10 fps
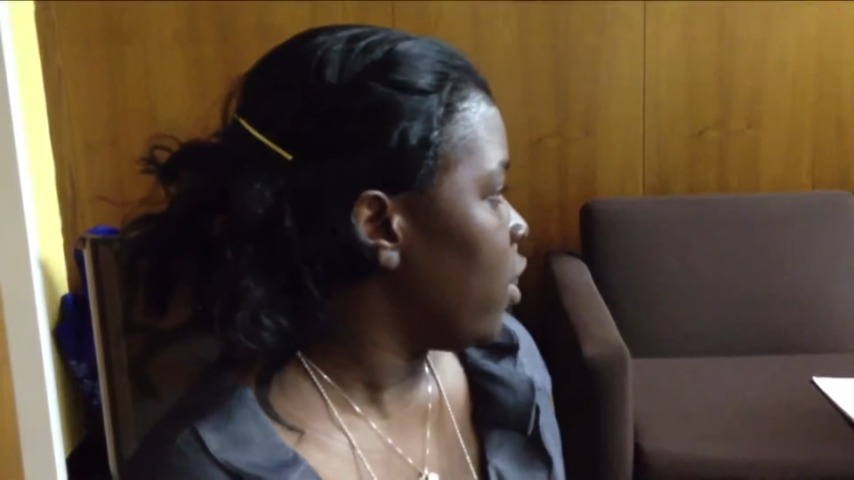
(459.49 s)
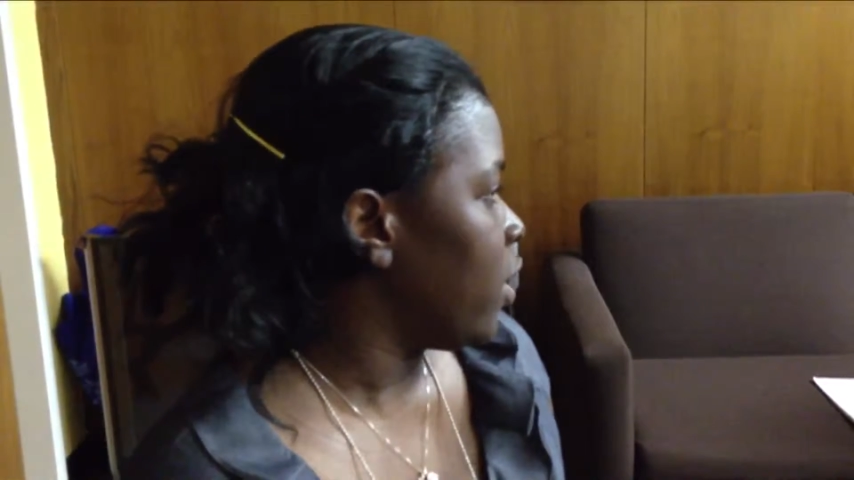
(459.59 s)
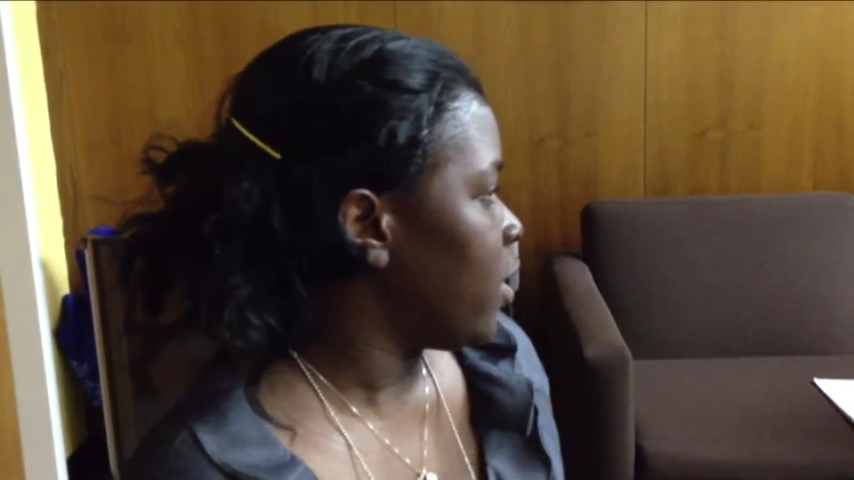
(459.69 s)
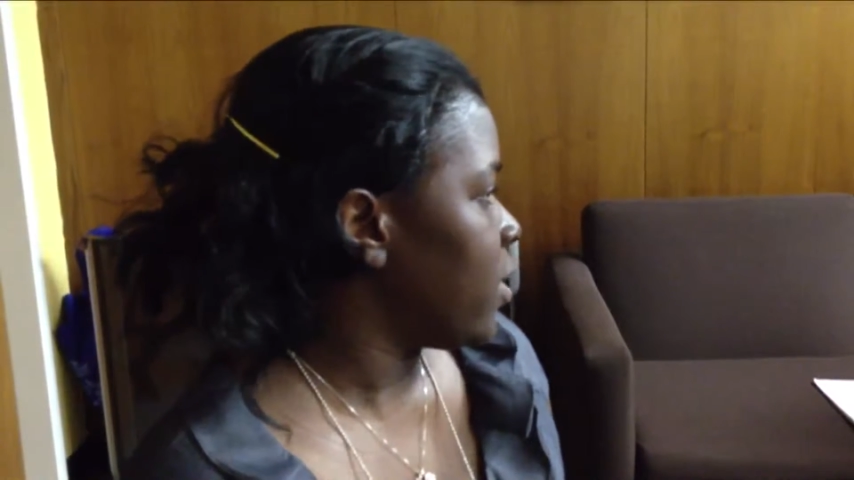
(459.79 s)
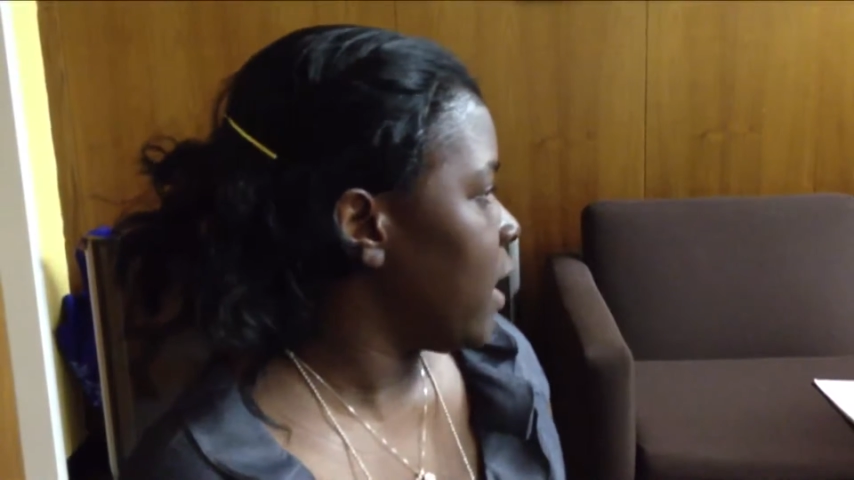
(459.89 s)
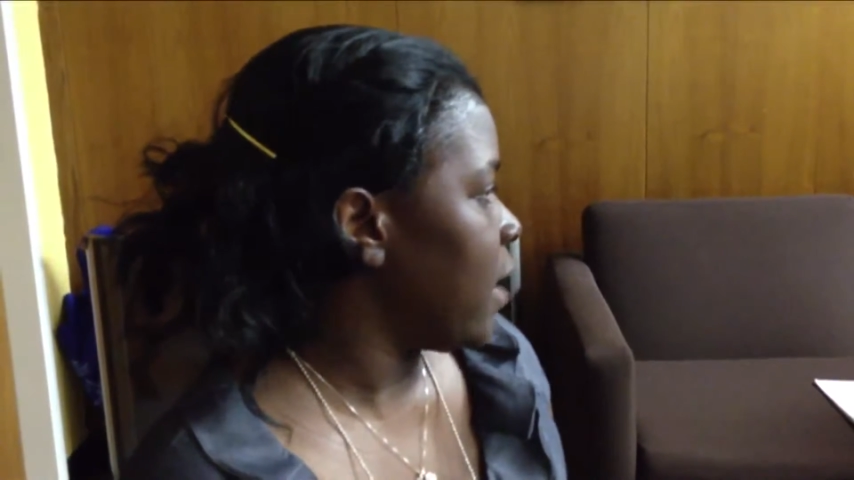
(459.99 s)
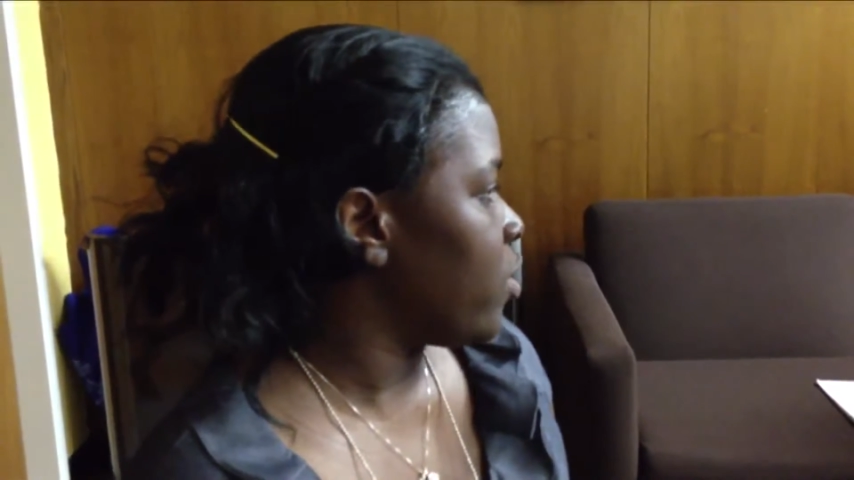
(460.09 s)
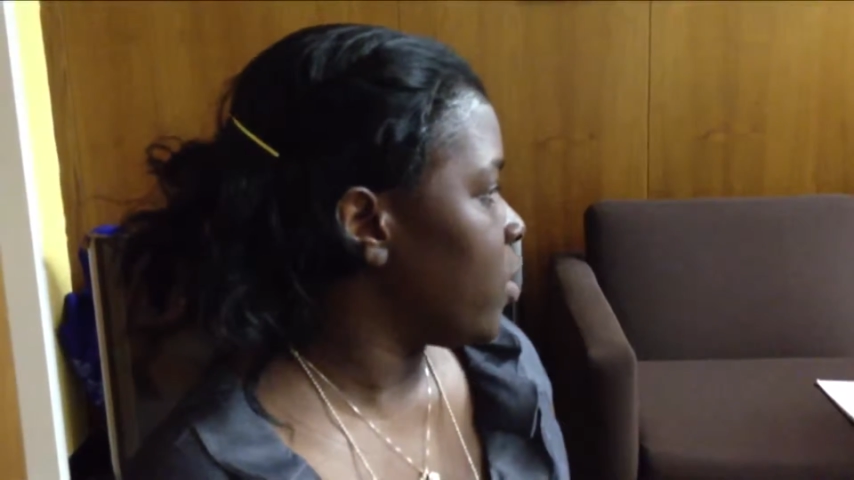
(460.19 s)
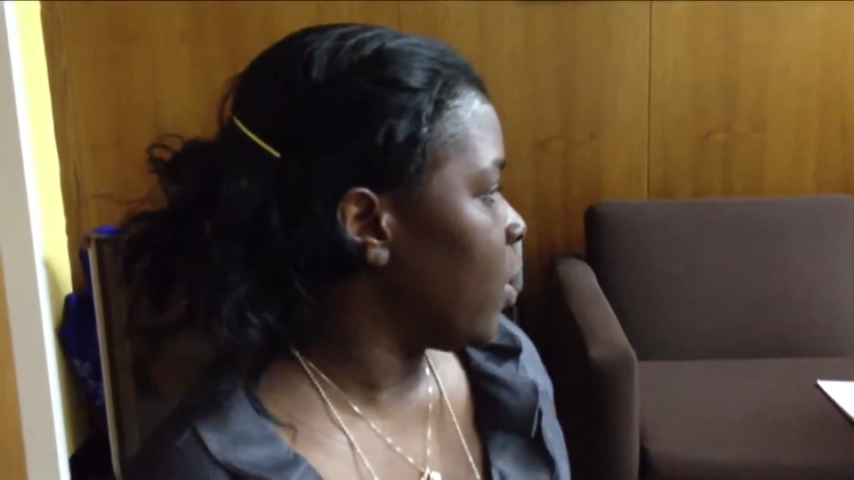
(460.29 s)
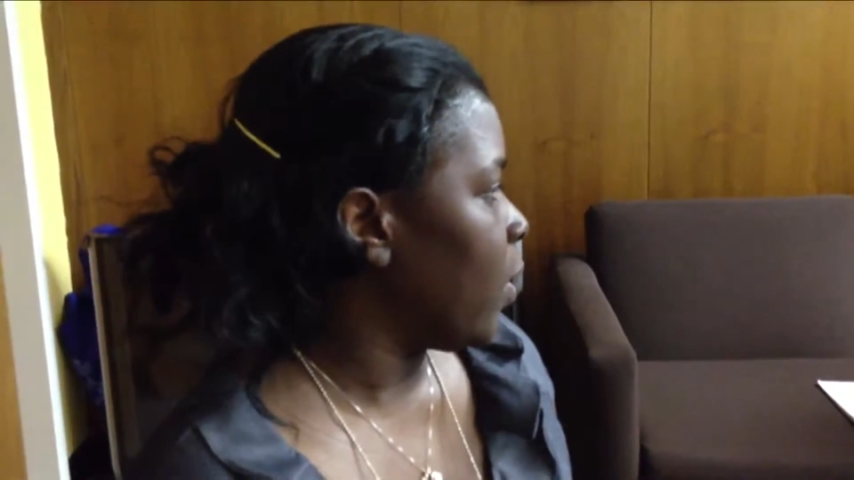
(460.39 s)
You understand?
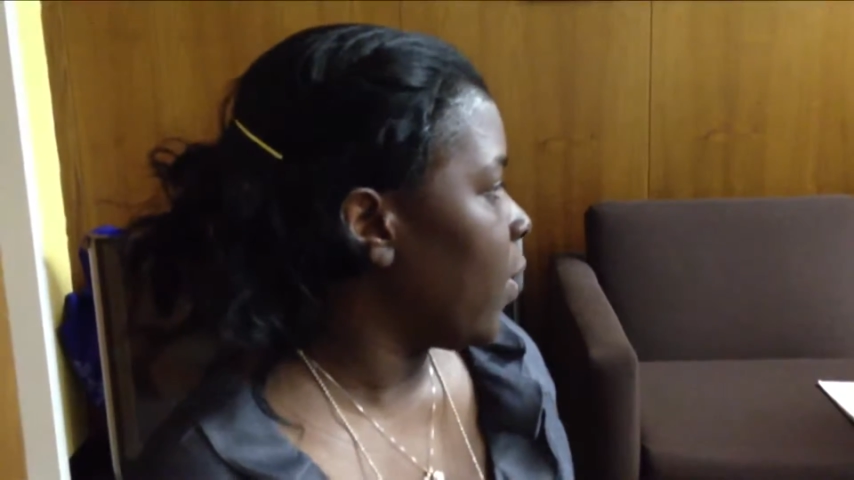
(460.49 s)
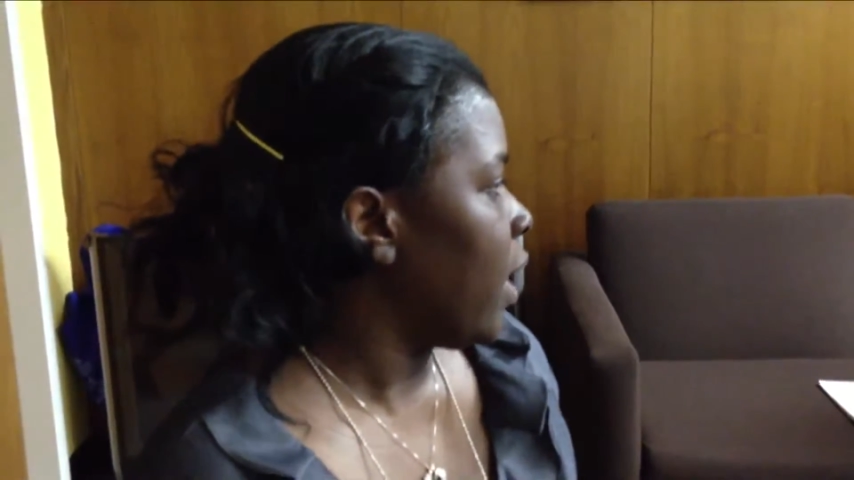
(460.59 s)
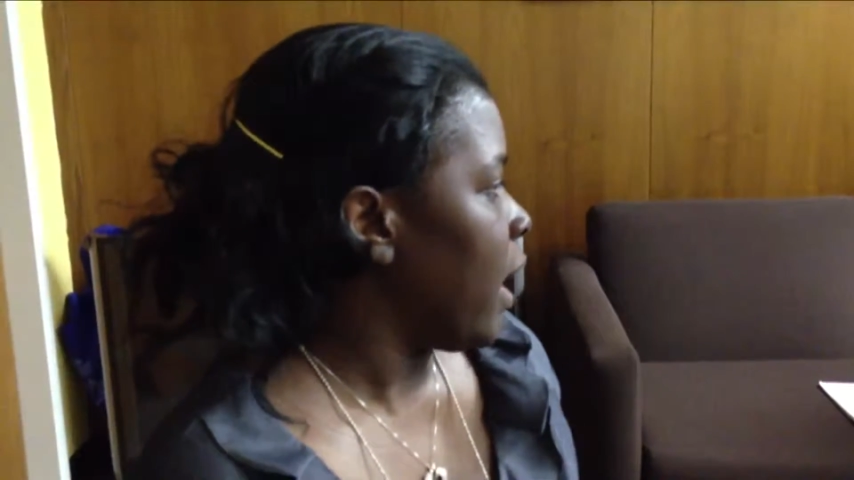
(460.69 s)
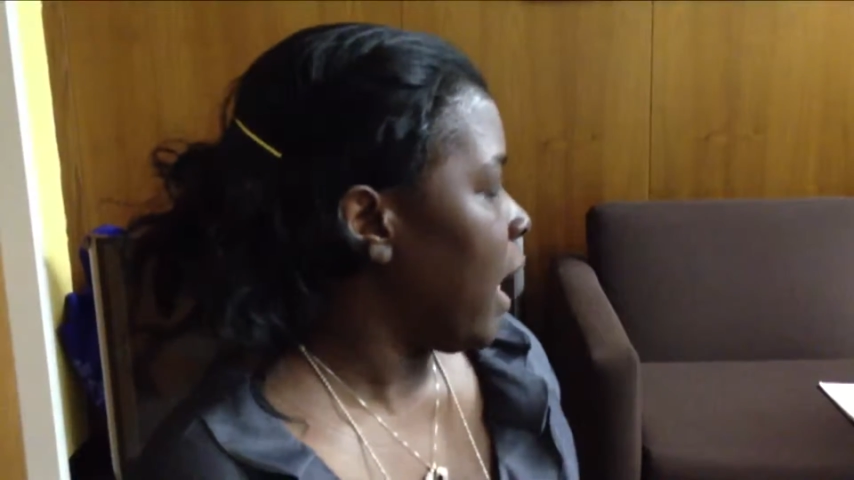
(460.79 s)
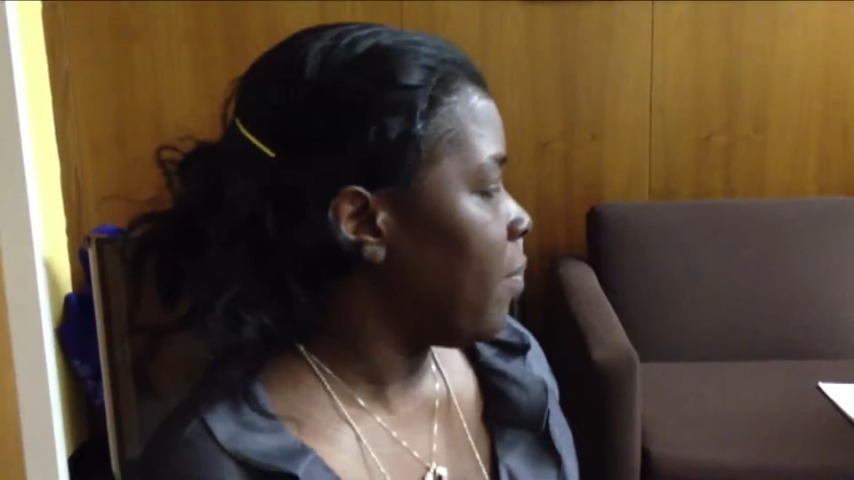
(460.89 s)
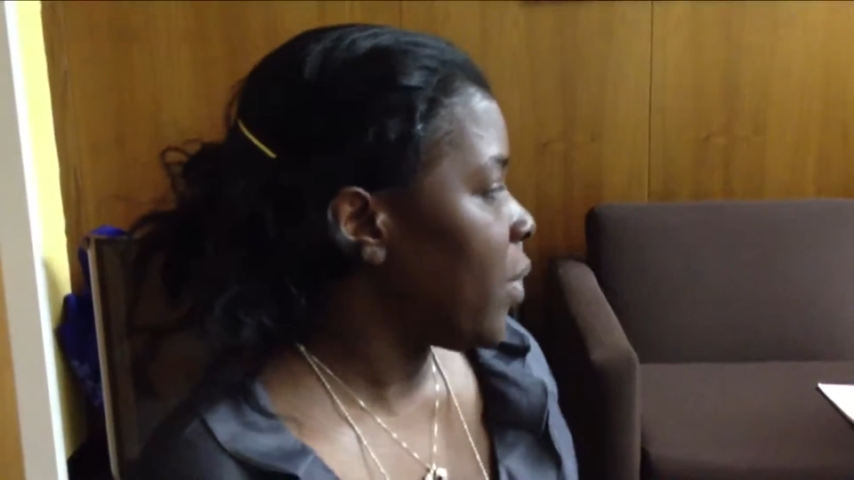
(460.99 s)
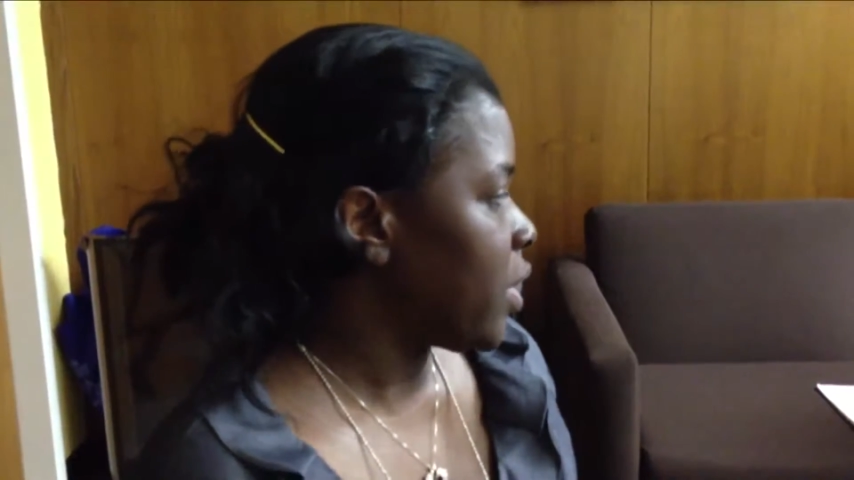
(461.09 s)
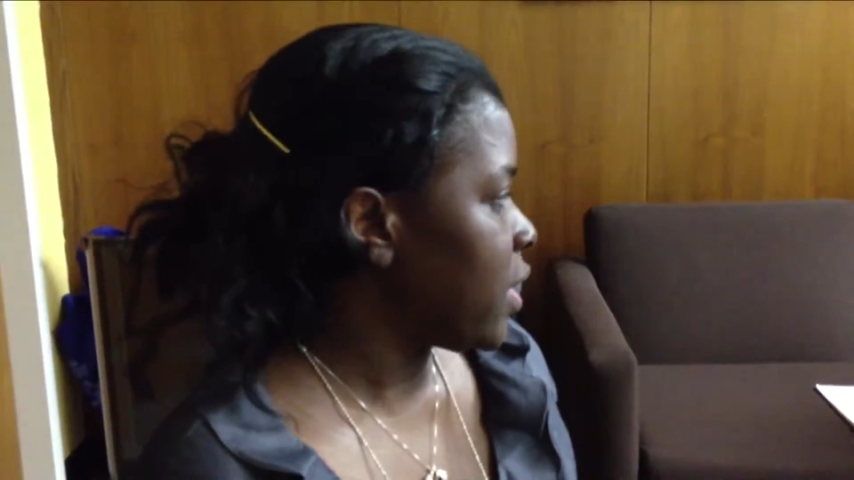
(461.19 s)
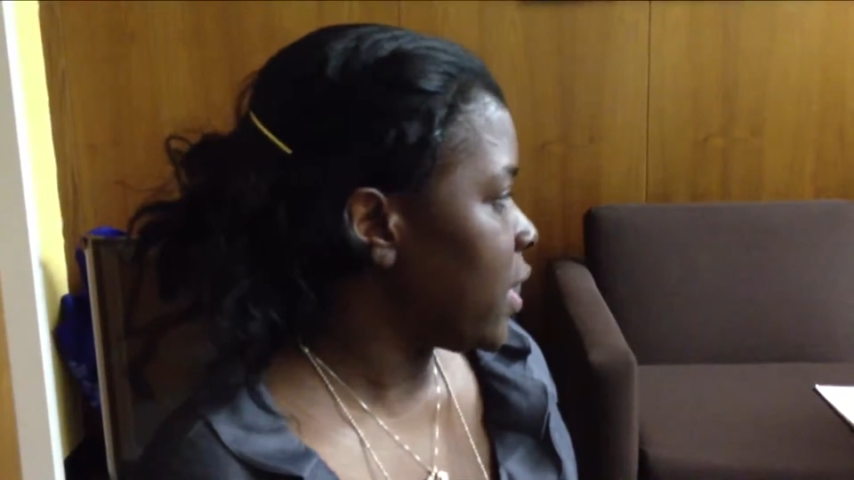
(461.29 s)
So I must